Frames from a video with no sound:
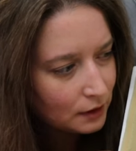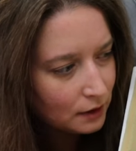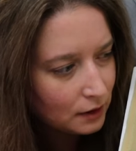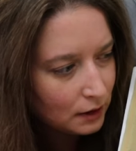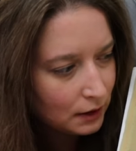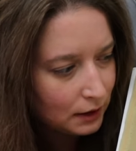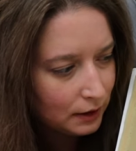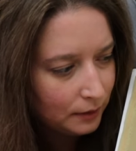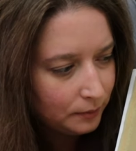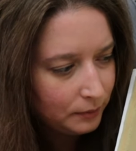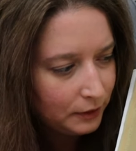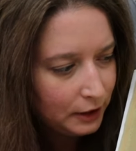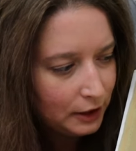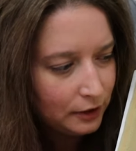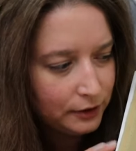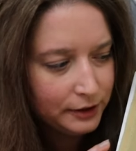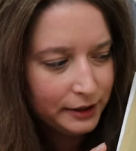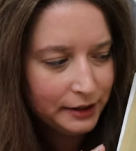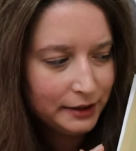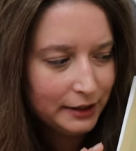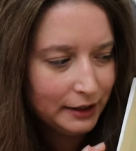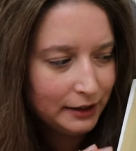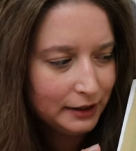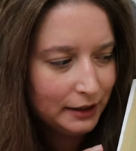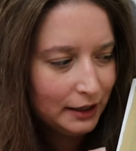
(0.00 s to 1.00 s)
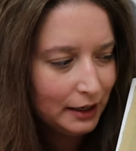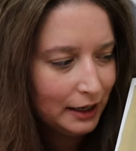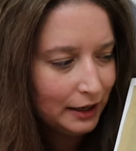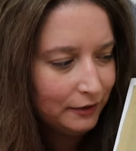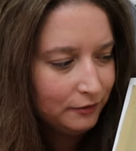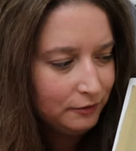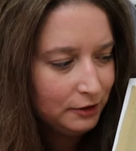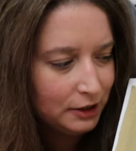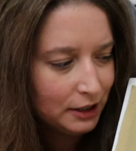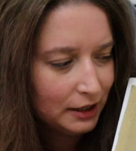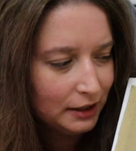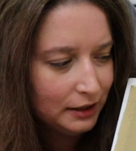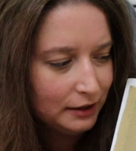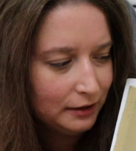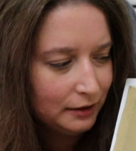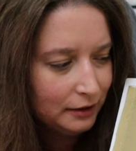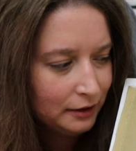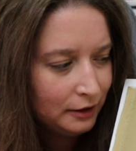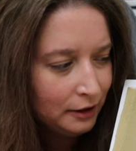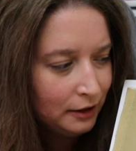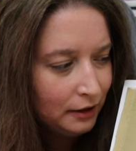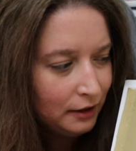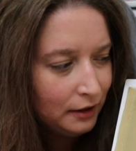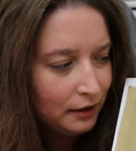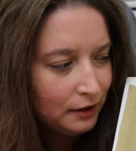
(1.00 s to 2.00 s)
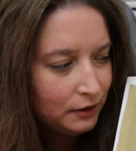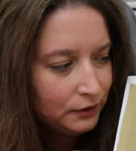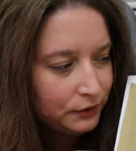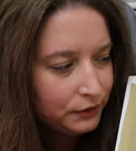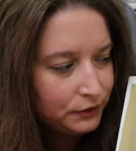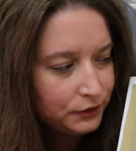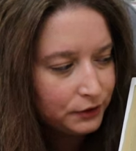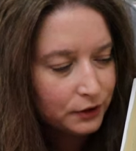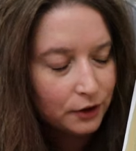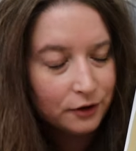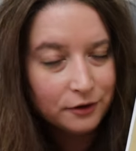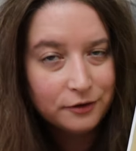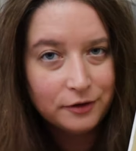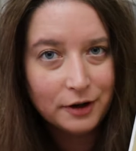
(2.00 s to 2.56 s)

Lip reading: The only thing that I've done so